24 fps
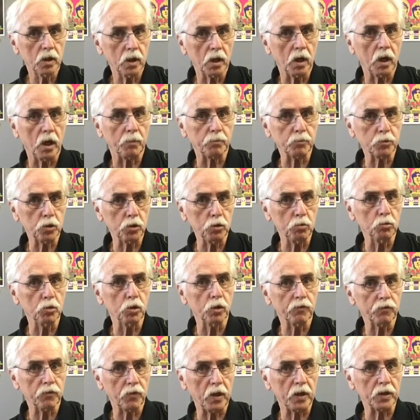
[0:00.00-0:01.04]
Up 2 more
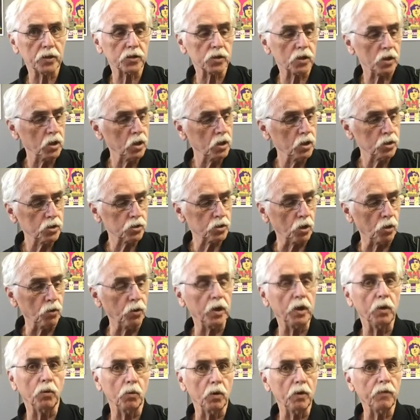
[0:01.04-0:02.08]
frets. So in a
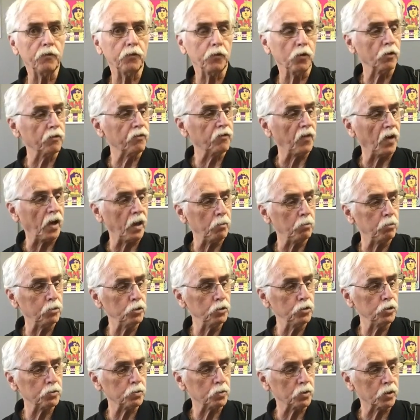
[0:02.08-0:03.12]
1-4-5
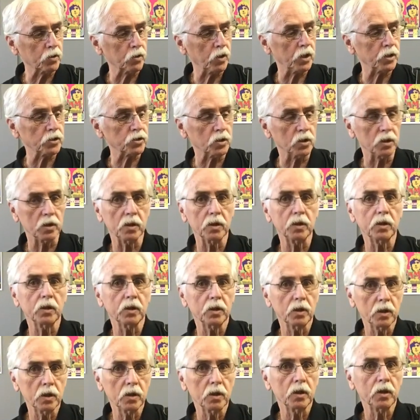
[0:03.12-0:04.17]
blues progression,
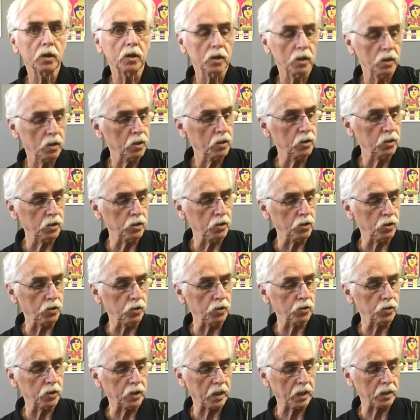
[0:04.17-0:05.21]
you know, you
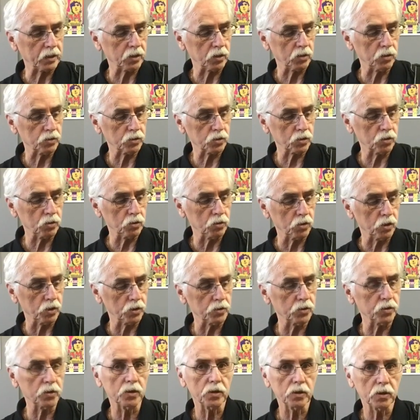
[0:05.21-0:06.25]
got those chords
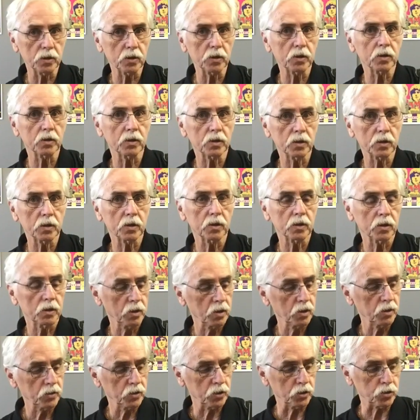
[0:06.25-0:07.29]

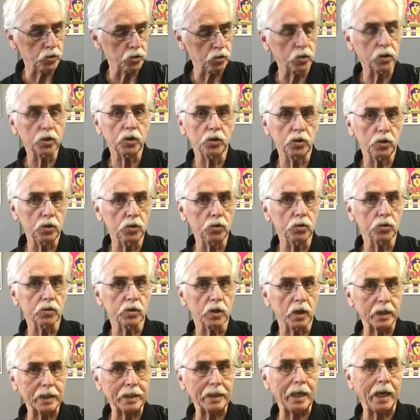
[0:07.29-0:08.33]
that you can use
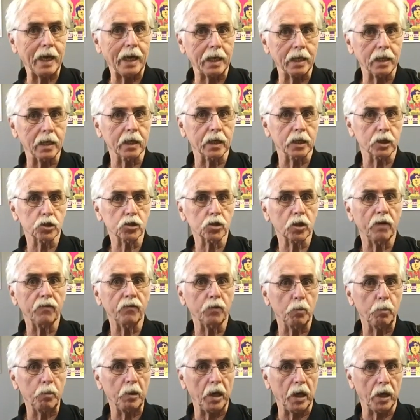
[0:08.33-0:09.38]
like that, like a shuffle
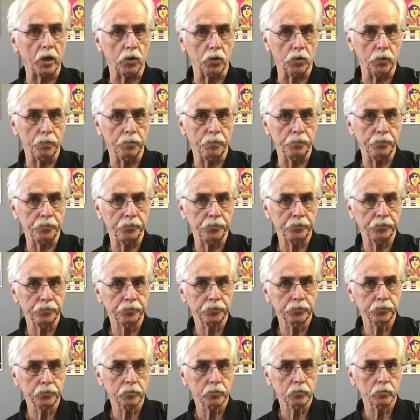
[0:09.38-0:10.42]
pattern.
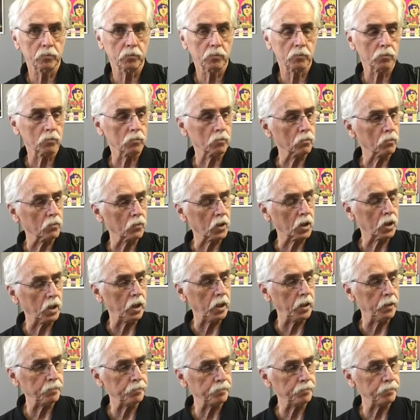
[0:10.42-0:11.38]
Okay?